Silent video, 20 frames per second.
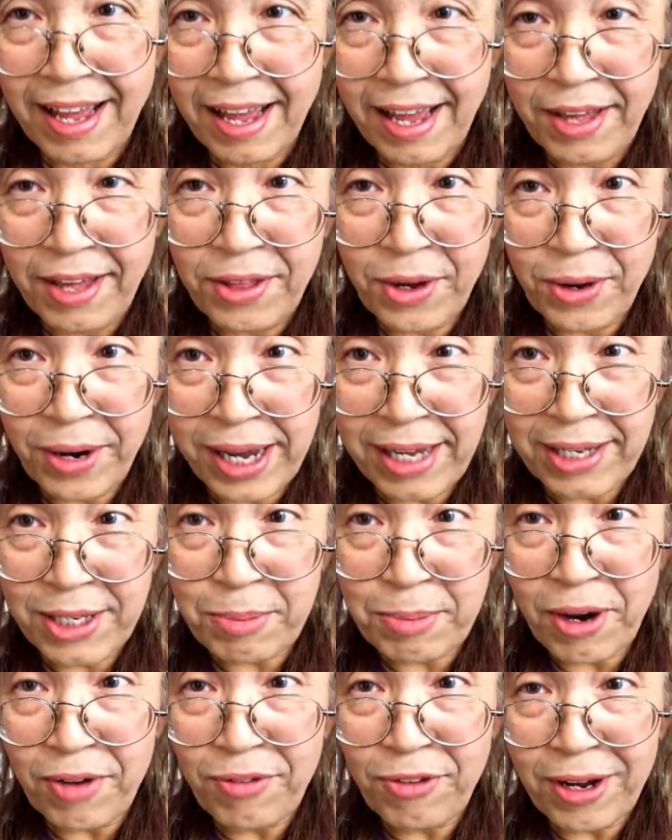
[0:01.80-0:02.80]
Hey there,
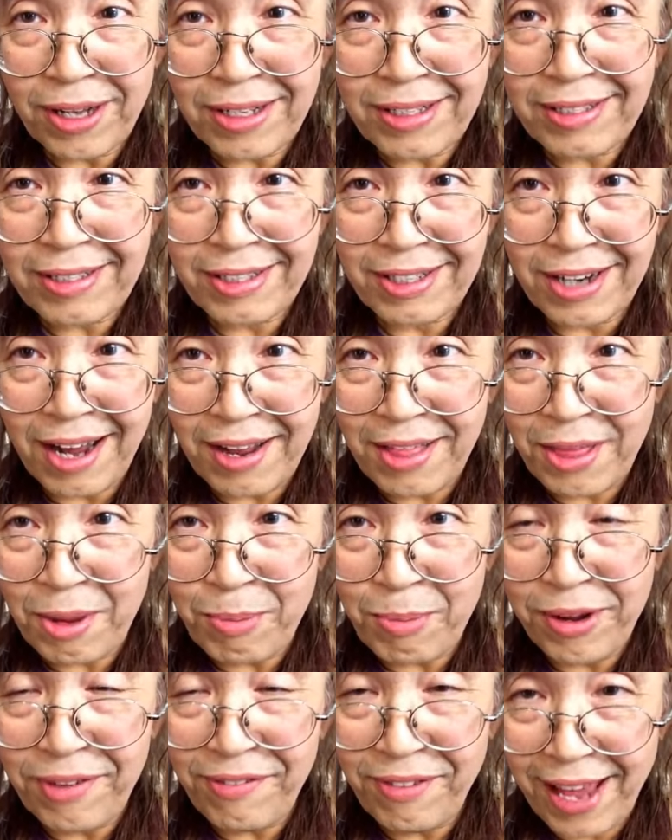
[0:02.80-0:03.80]
ASMR friends.
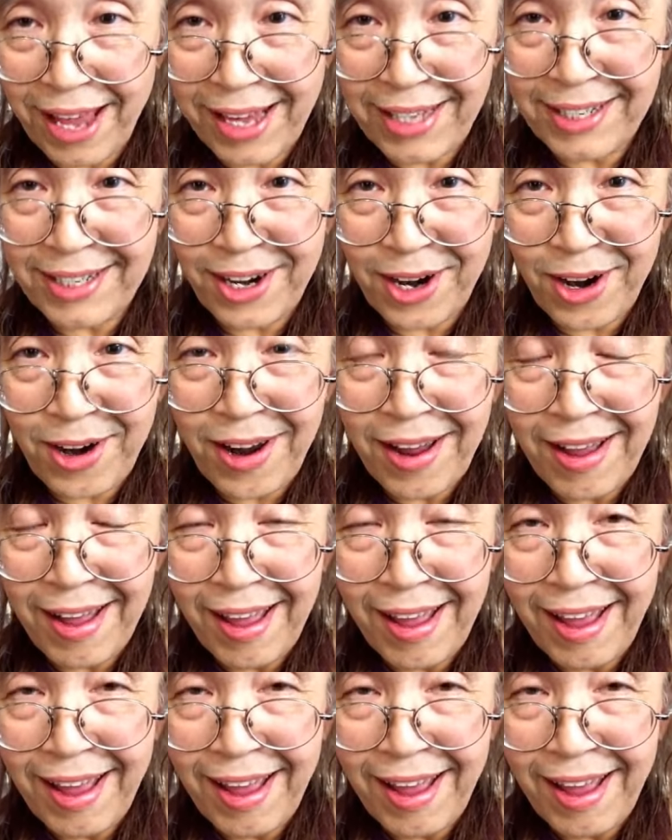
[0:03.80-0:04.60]
Jonathan Briefcase here.